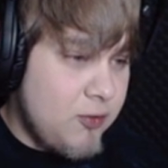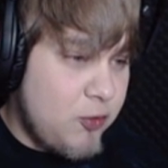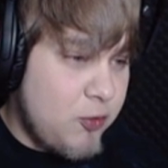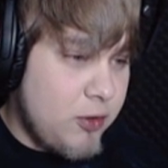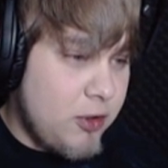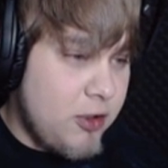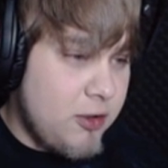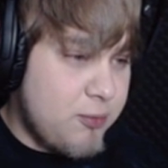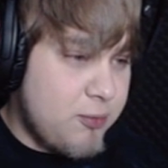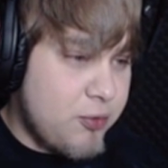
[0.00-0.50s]

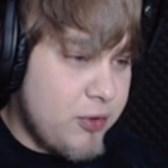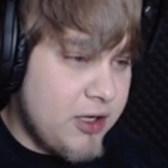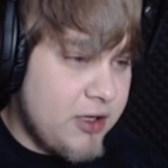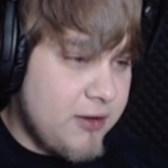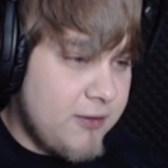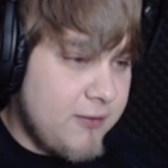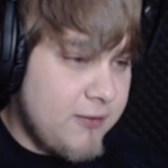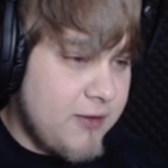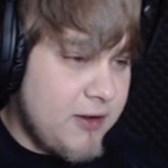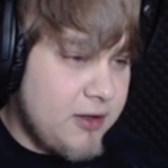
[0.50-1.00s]
Too old,
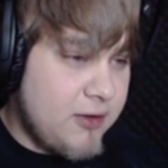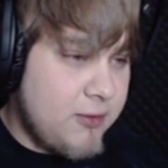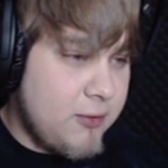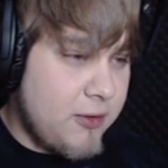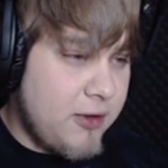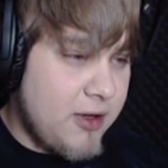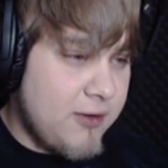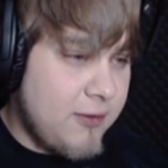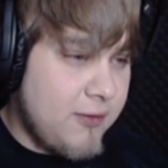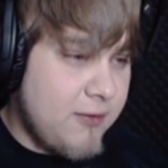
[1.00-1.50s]
pregnant, and fighting,
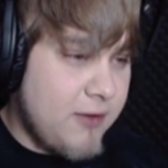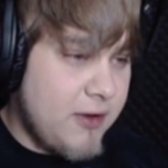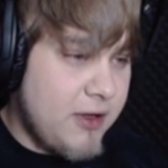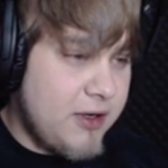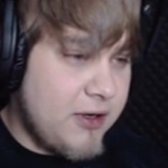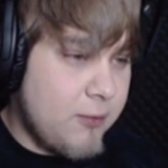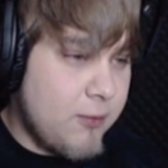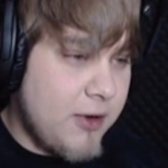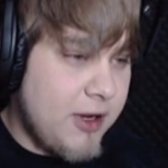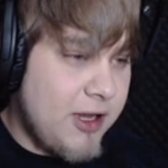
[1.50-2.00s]
too young for
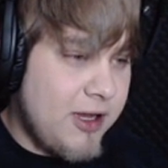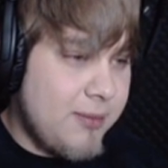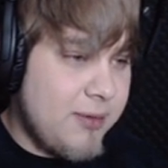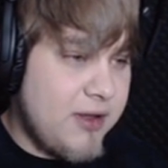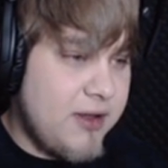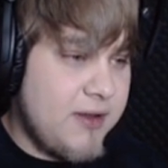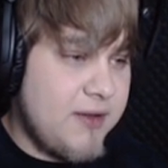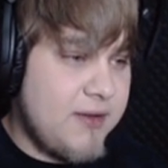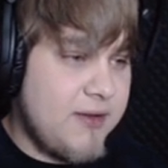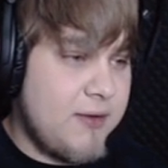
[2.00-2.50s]
fighting,
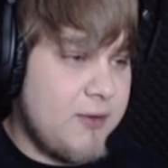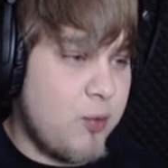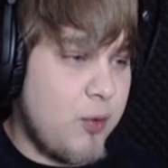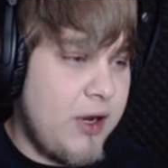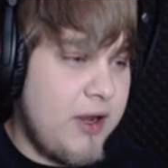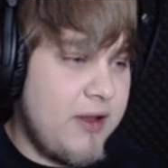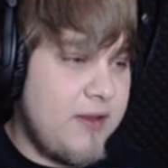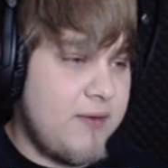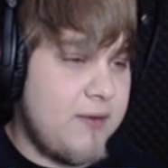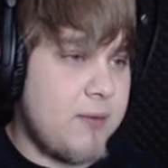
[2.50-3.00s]
rabies,
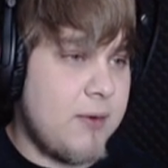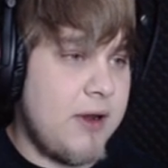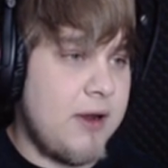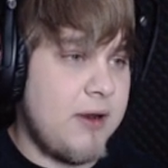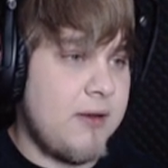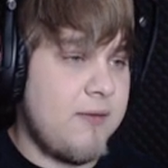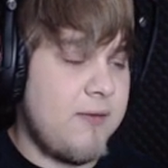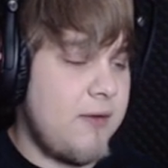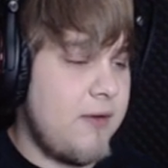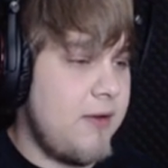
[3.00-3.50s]
great
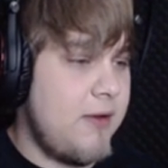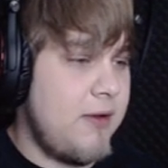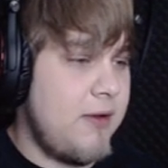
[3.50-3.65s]
strength.